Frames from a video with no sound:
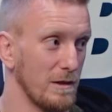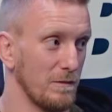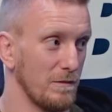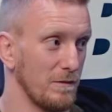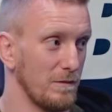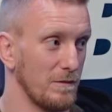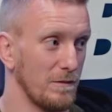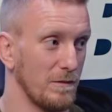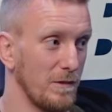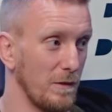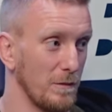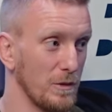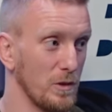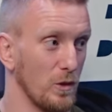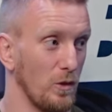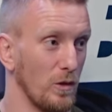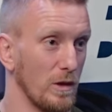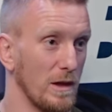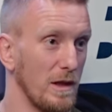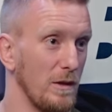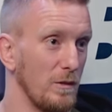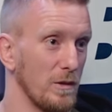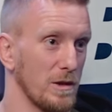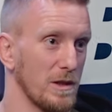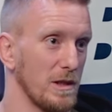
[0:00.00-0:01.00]
I'm from
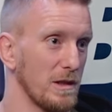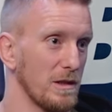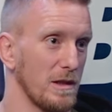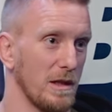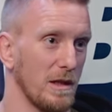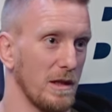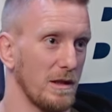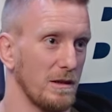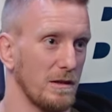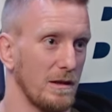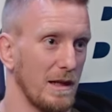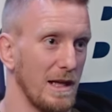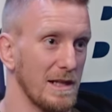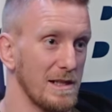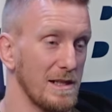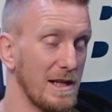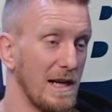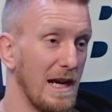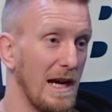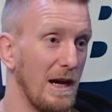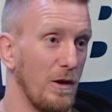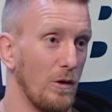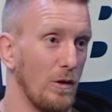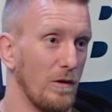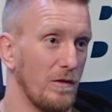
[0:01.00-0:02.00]
Torquay, which is like less than
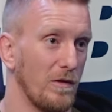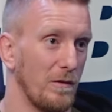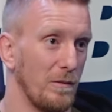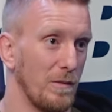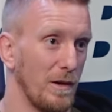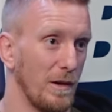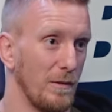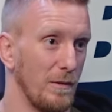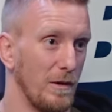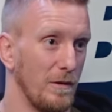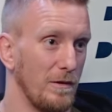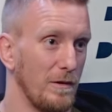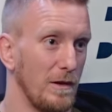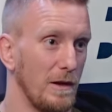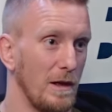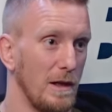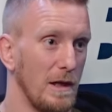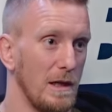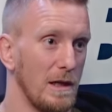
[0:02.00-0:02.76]
an hour from Plymouth.